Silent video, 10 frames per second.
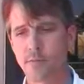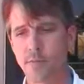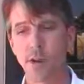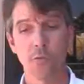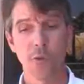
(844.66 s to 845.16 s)

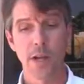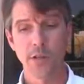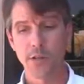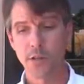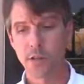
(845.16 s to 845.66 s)
It's
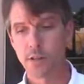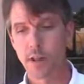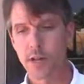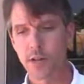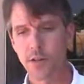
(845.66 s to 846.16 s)
outrageous that
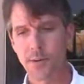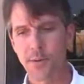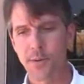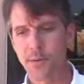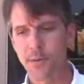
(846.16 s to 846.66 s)
last
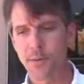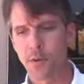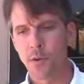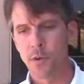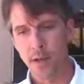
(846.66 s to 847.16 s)
year,
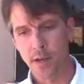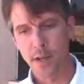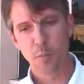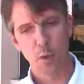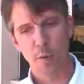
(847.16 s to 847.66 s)

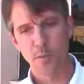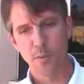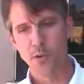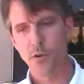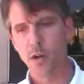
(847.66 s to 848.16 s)
again, Border
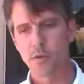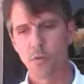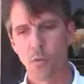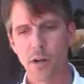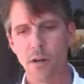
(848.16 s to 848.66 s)
Patrol caught
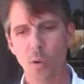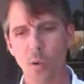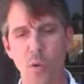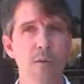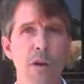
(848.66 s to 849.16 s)

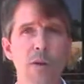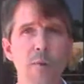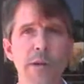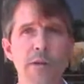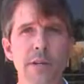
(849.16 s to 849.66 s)

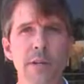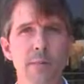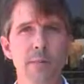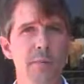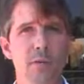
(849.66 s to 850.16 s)
1.1 million
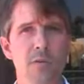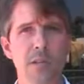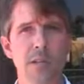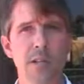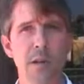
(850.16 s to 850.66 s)
people
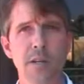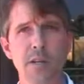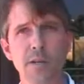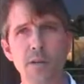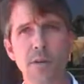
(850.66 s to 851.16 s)

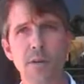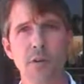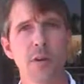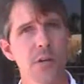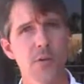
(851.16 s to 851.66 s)
attempting to enter
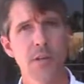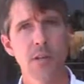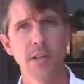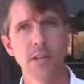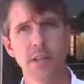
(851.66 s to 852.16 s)
our country
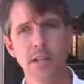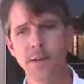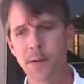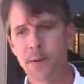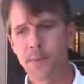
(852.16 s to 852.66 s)
illegally.
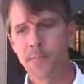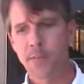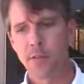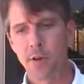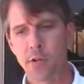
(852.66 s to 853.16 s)

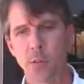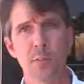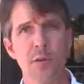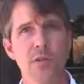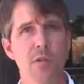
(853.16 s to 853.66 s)
Those
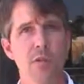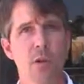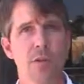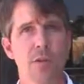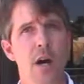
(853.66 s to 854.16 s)
represent
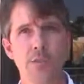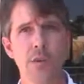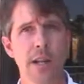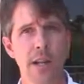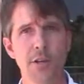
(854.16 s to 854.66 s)
over
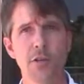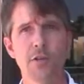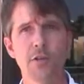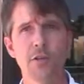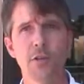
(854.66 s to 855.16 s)
100
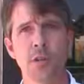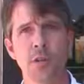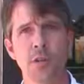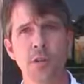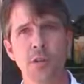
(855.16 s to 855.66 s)
nations.
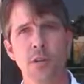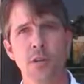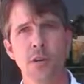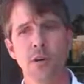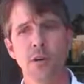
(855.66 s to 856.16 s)

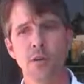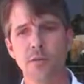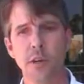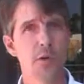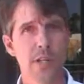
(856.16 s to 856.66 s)

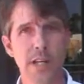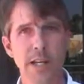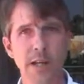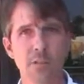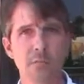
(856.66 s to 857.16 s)
The
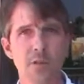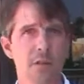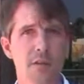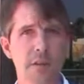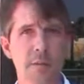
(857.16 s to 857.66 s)
OTMs,
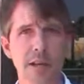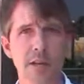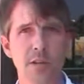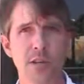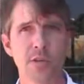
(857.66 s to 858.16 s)
other than
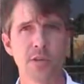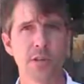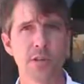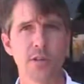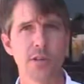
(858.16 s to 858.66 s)
Mexicans,
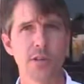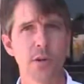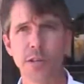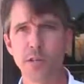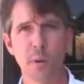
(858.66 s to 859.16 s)
are a
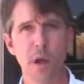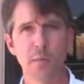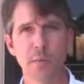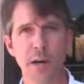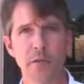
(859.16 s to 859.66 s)
serious
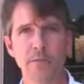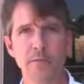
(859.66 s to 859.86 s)
problem now.